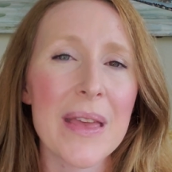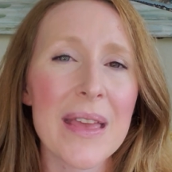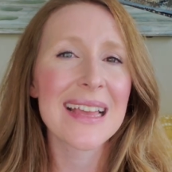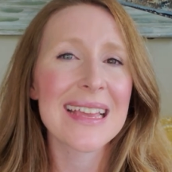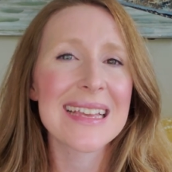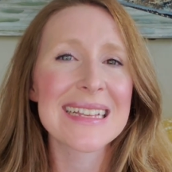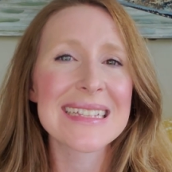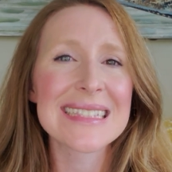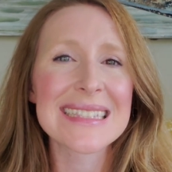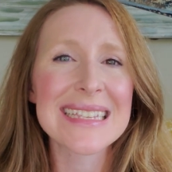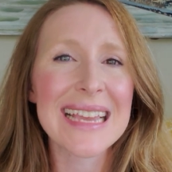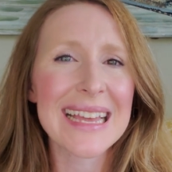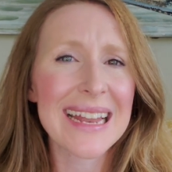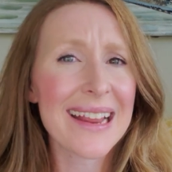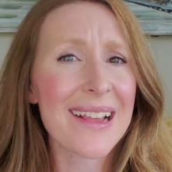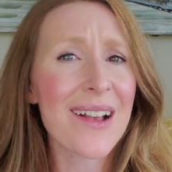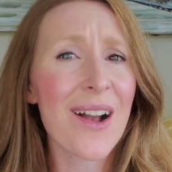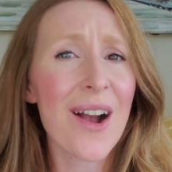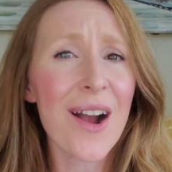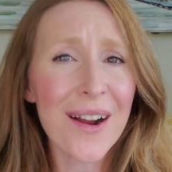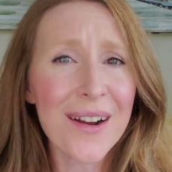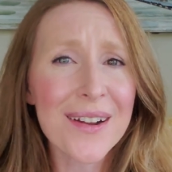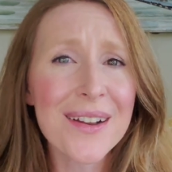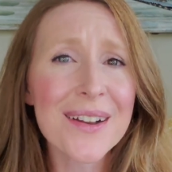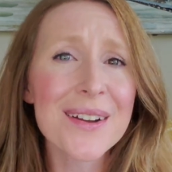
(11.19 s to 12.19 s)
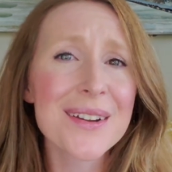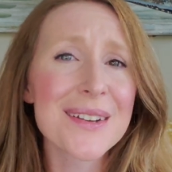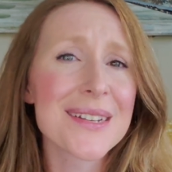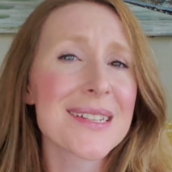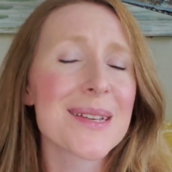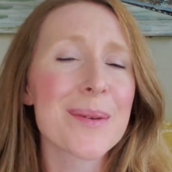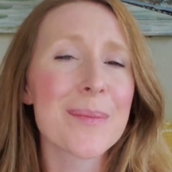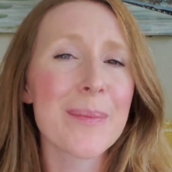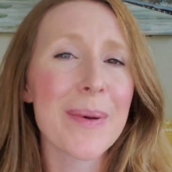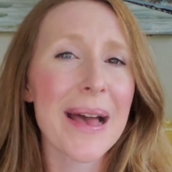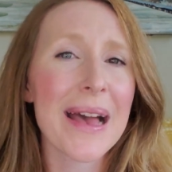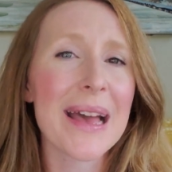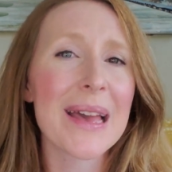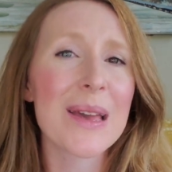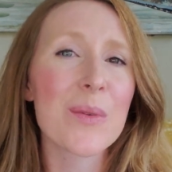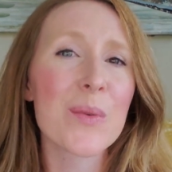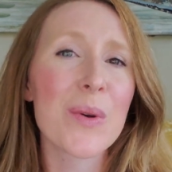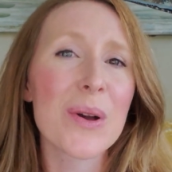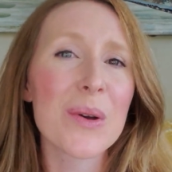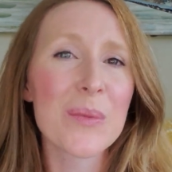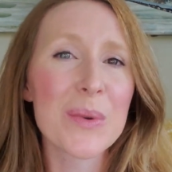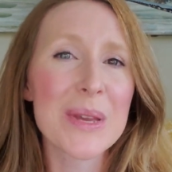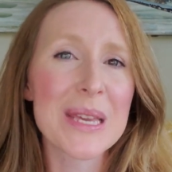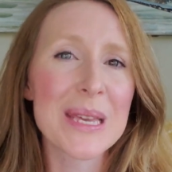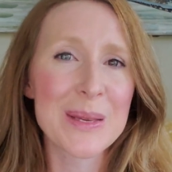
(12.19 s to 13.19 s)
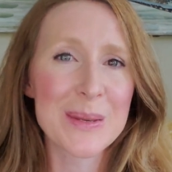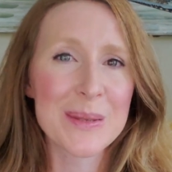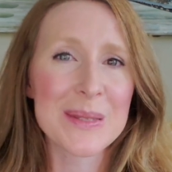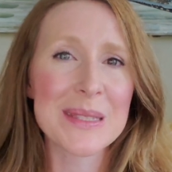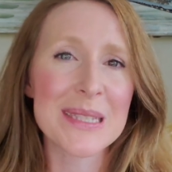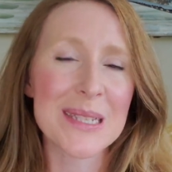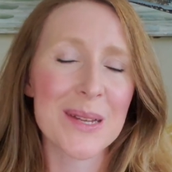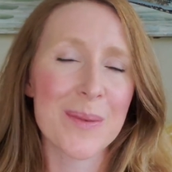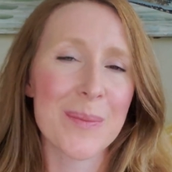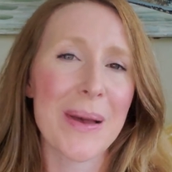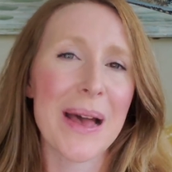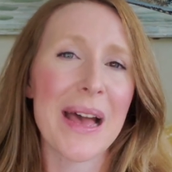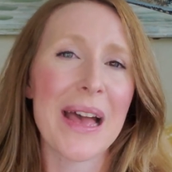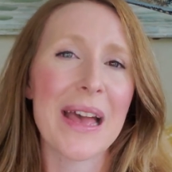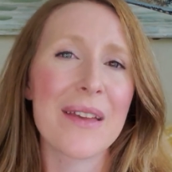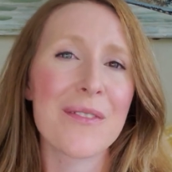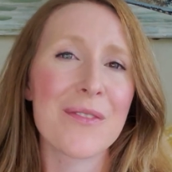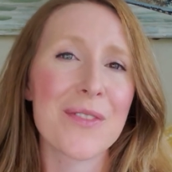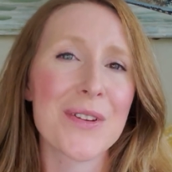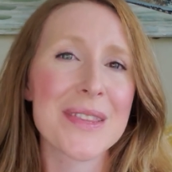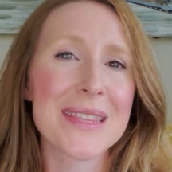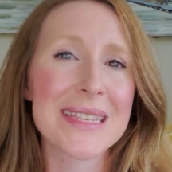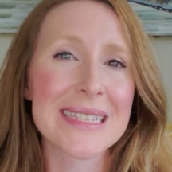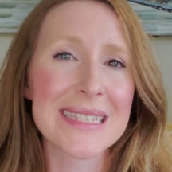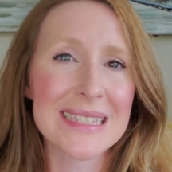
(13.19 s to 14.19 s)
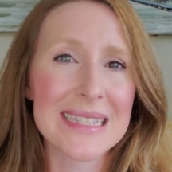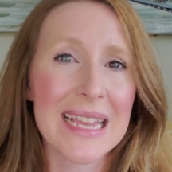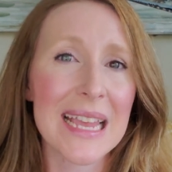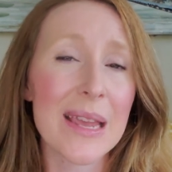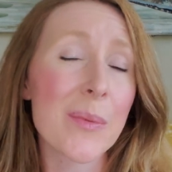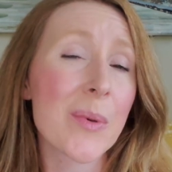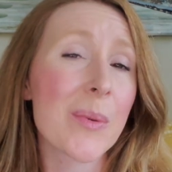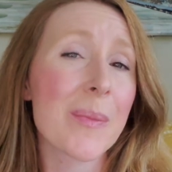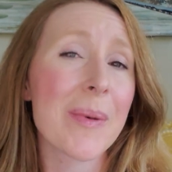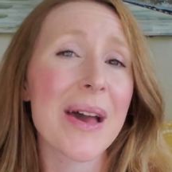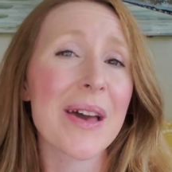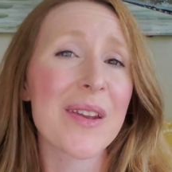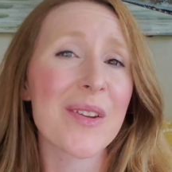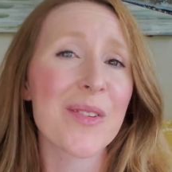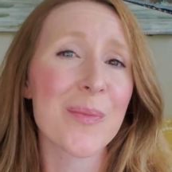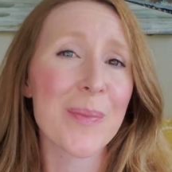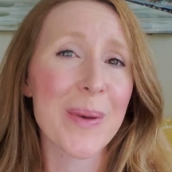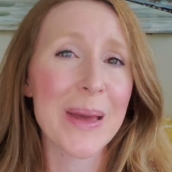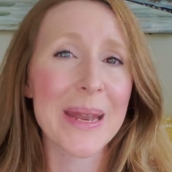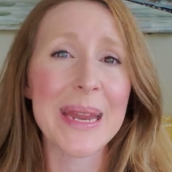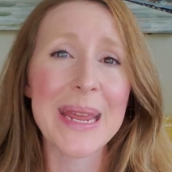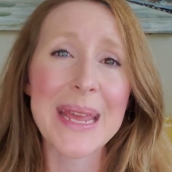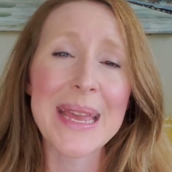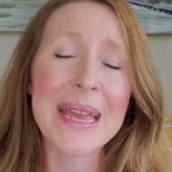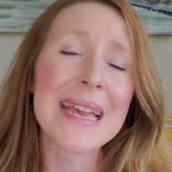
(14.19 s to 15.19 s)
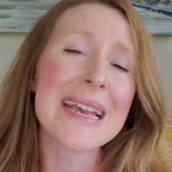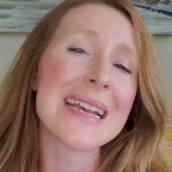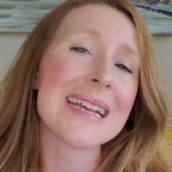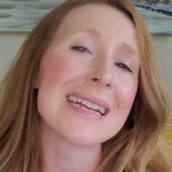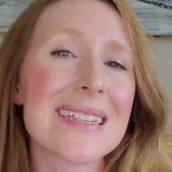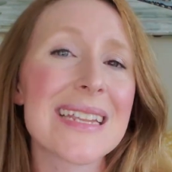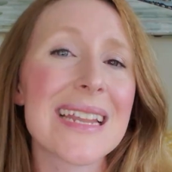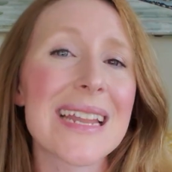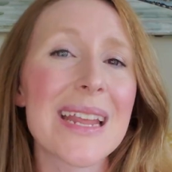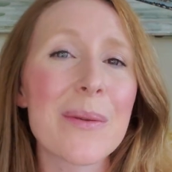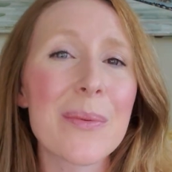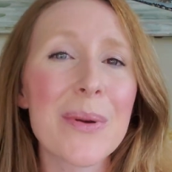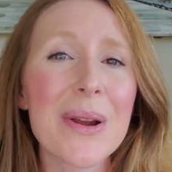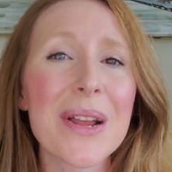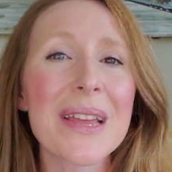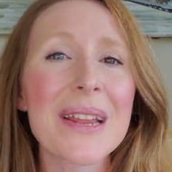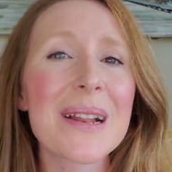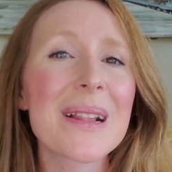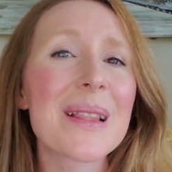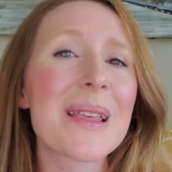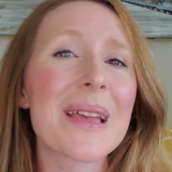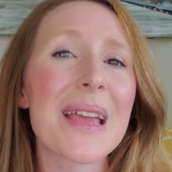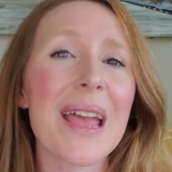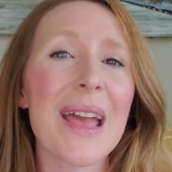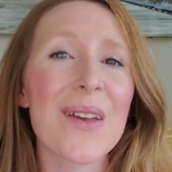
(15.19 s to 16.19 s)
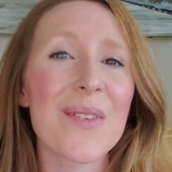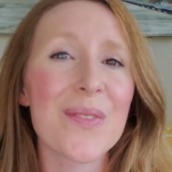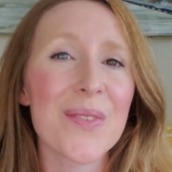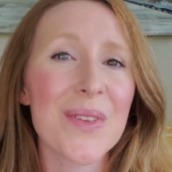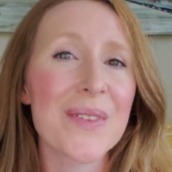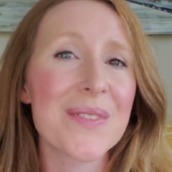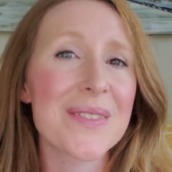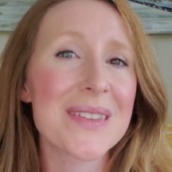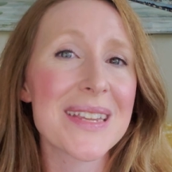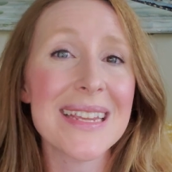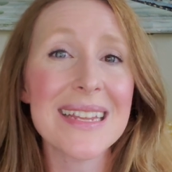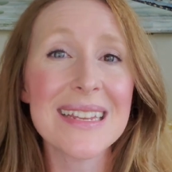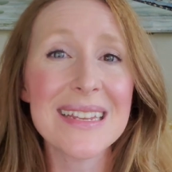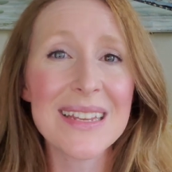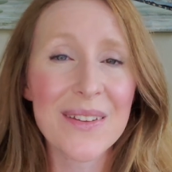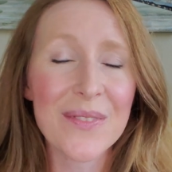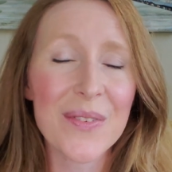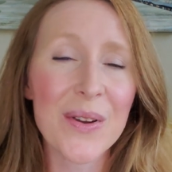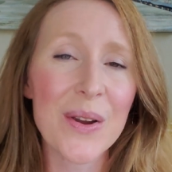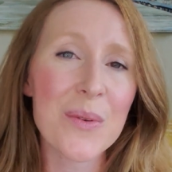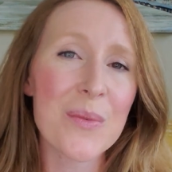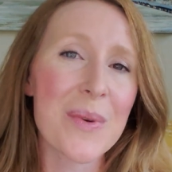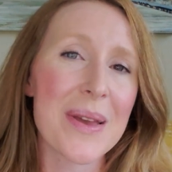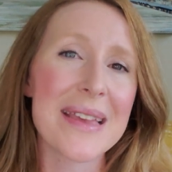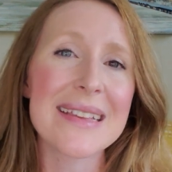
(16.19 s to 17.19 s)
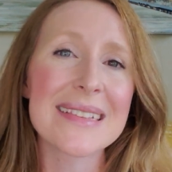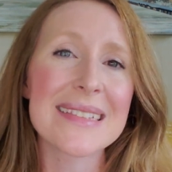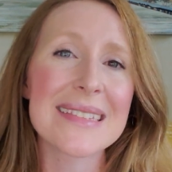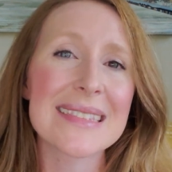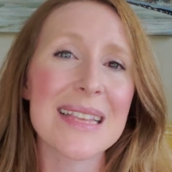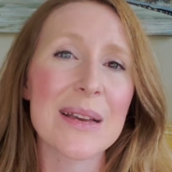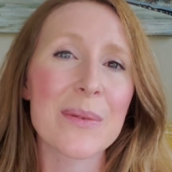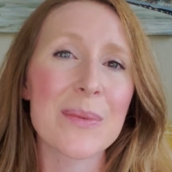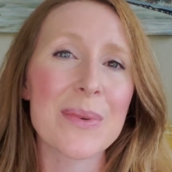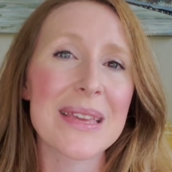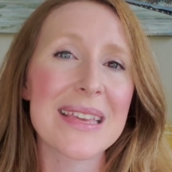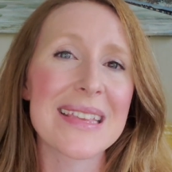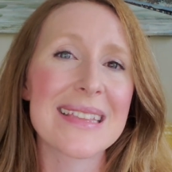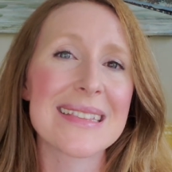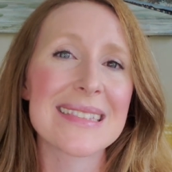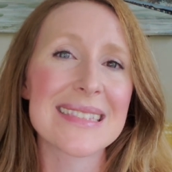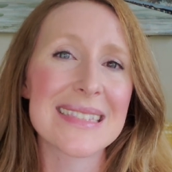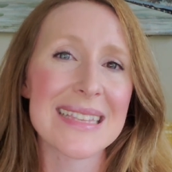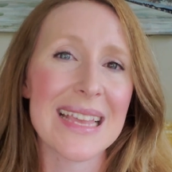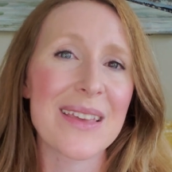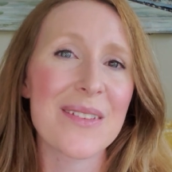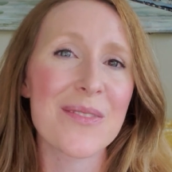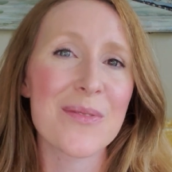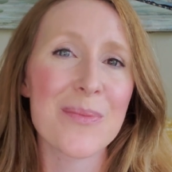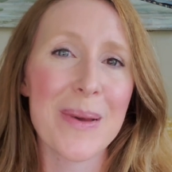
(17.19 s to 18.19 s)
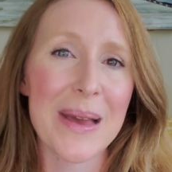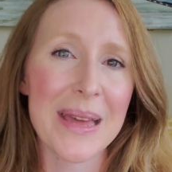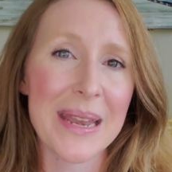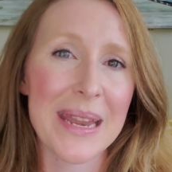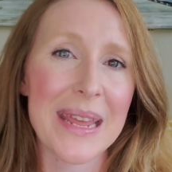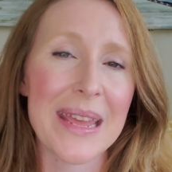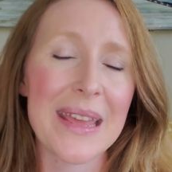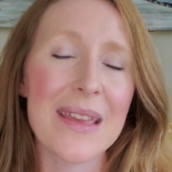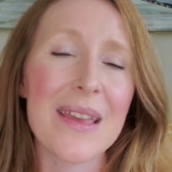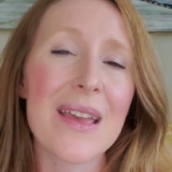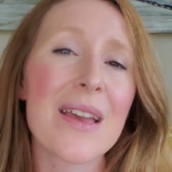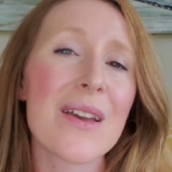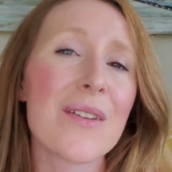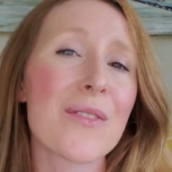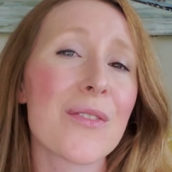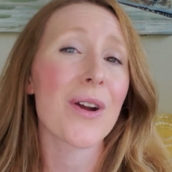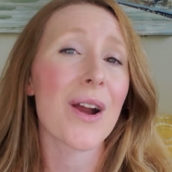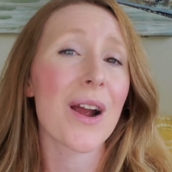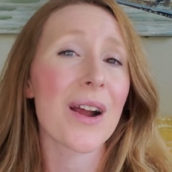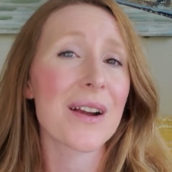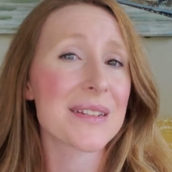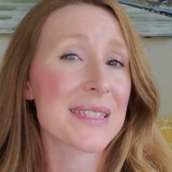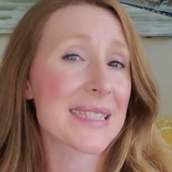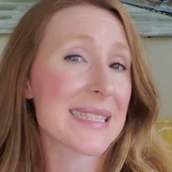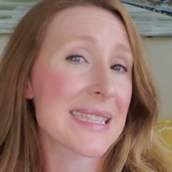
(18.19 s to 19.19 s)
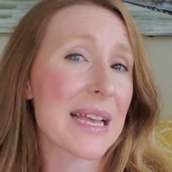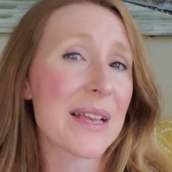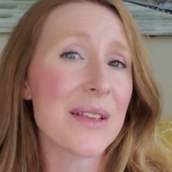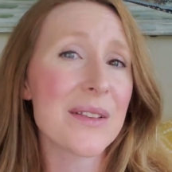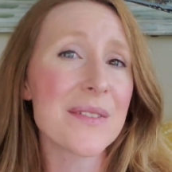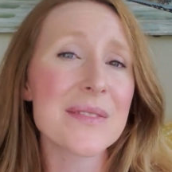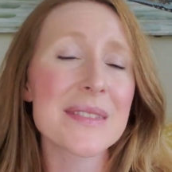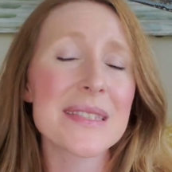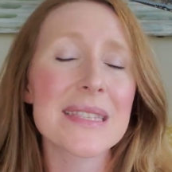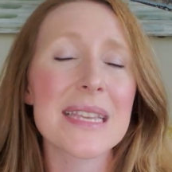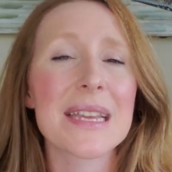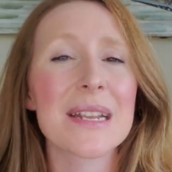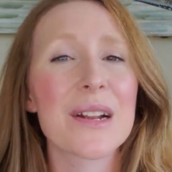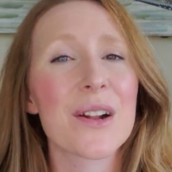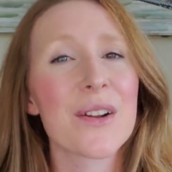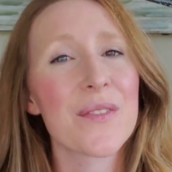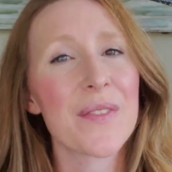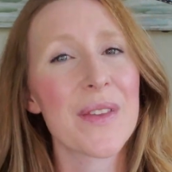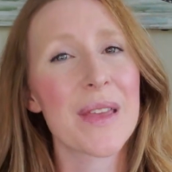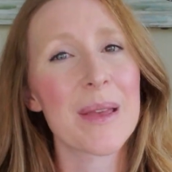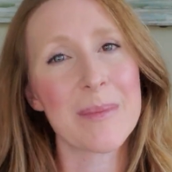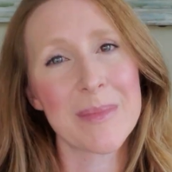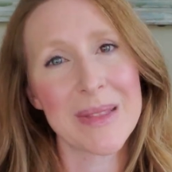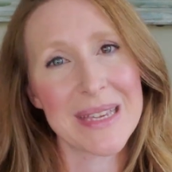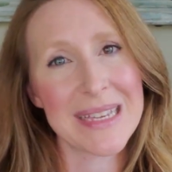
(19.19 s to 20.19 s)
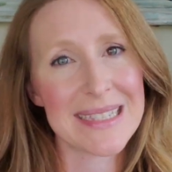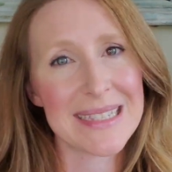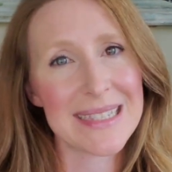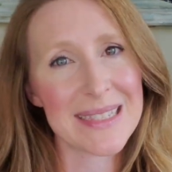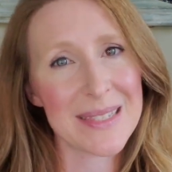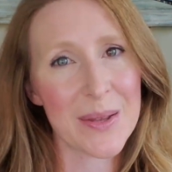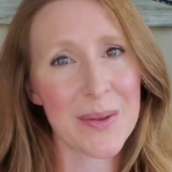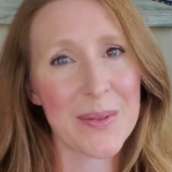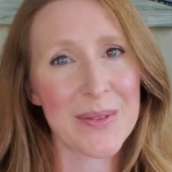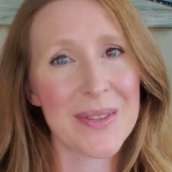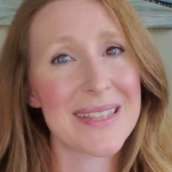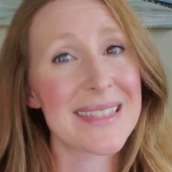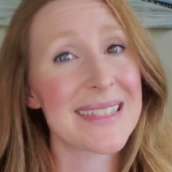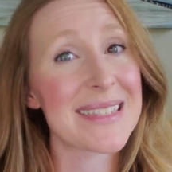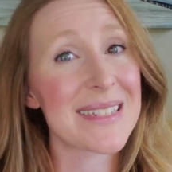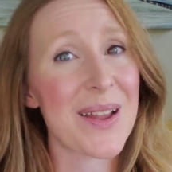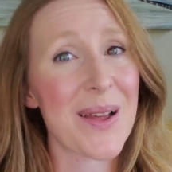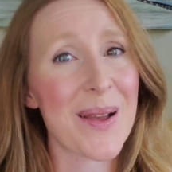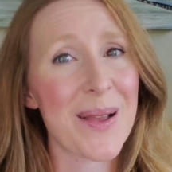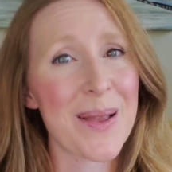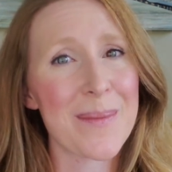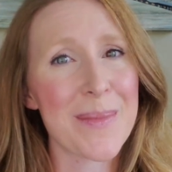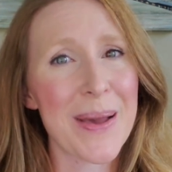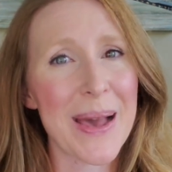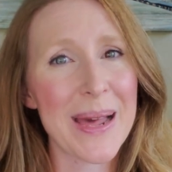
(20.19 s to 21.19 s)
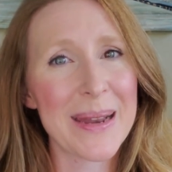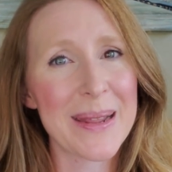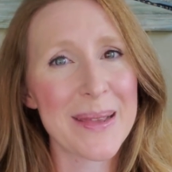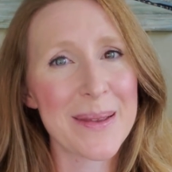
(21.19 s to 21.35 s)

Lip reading: It's getting harder to buy what we used to buy for the same amount of money. Today we're going to look at 15 different ways that we can save money for ourselves and our families. So let's talk about